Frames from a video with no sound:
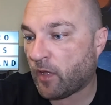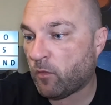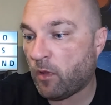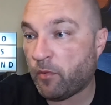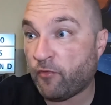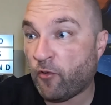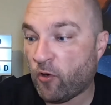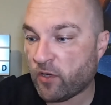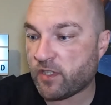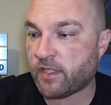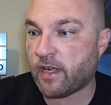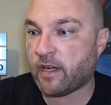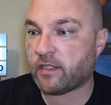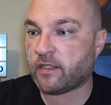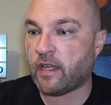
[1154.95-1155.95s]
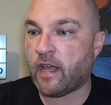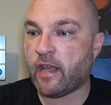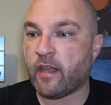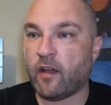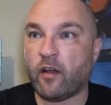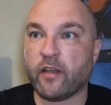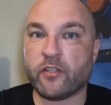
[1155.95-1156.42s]
well, before the start of
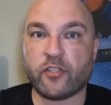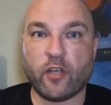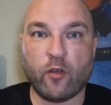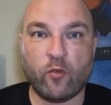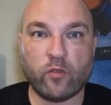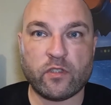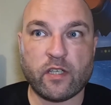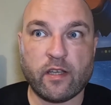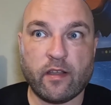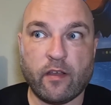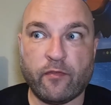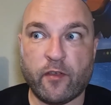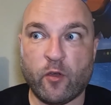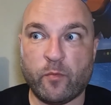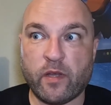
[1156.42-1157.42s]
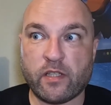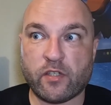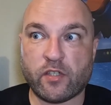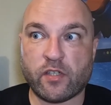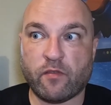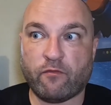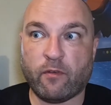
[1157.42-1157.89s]
today, I showed a few
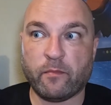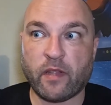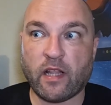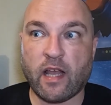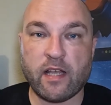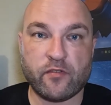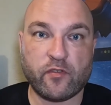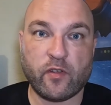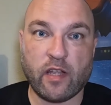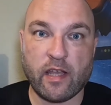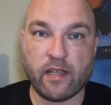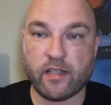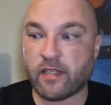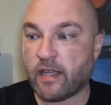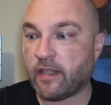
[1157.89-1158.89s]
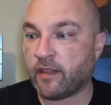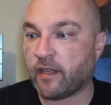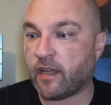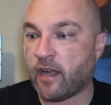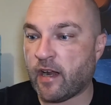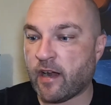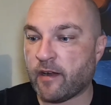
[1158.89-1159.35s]
bits from the last few days in the
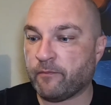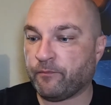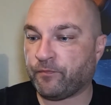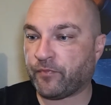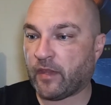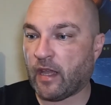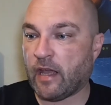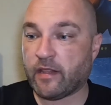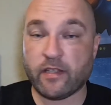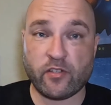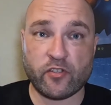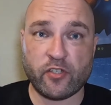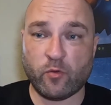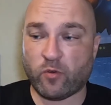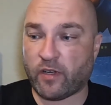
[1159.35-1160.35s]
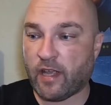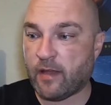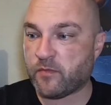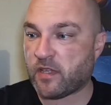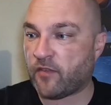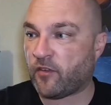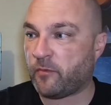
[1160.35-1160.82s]
car. Uh, these are two other
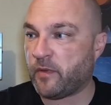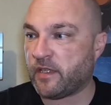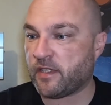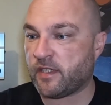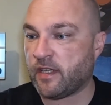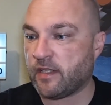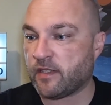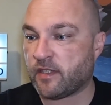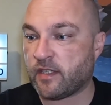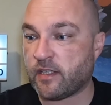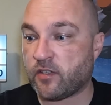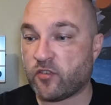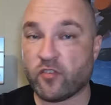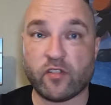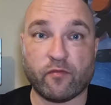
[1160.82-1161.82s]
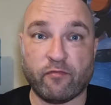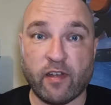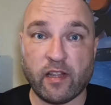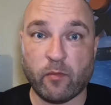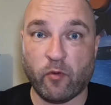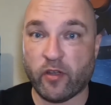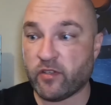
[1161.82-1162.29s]
games that have come in since. This is just a
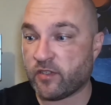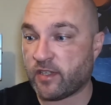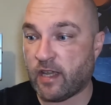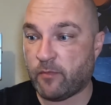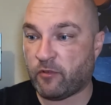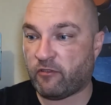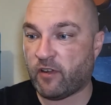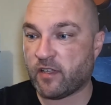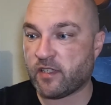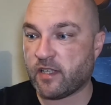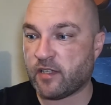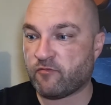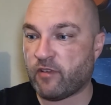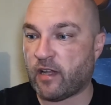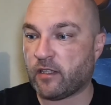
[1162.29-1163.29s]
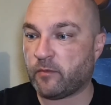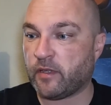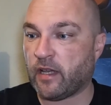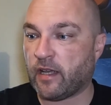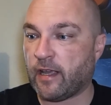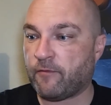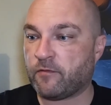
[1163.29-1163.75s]
friend of mine just came across these randomly
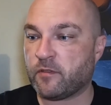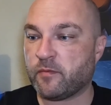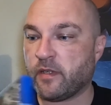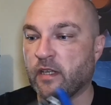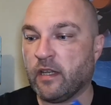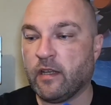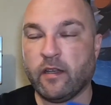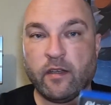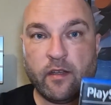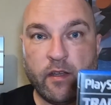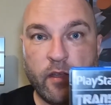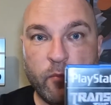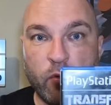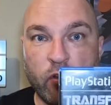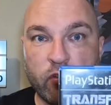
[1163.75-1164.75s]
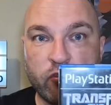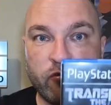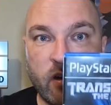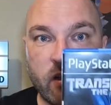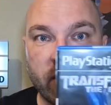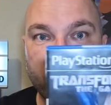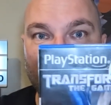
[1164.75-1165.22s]
and gave them to me. But
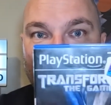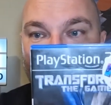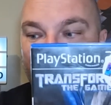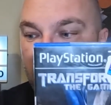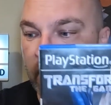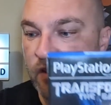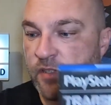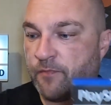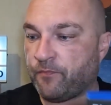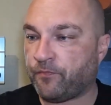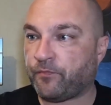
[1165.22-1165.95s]
Transformers